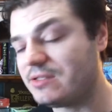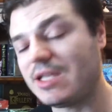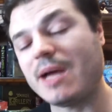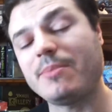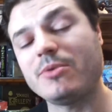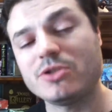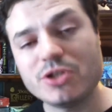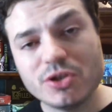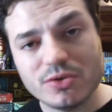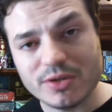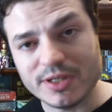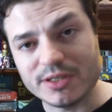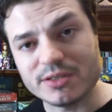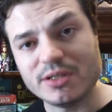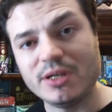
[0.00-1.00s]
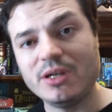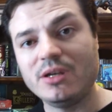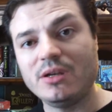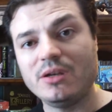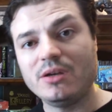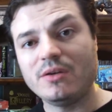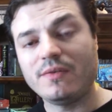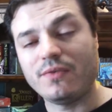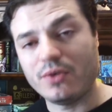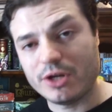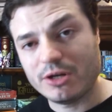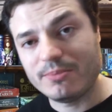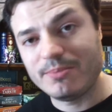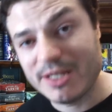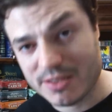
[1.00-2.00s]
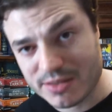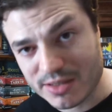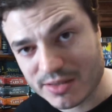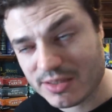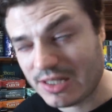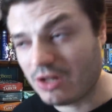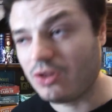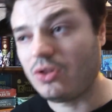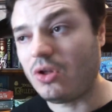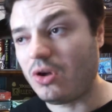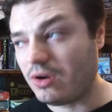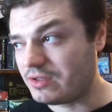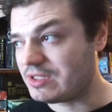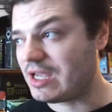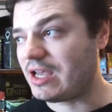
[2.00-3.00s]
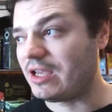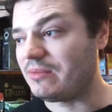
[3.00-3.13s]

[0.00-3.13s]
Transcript: the best opportunities for your business in a long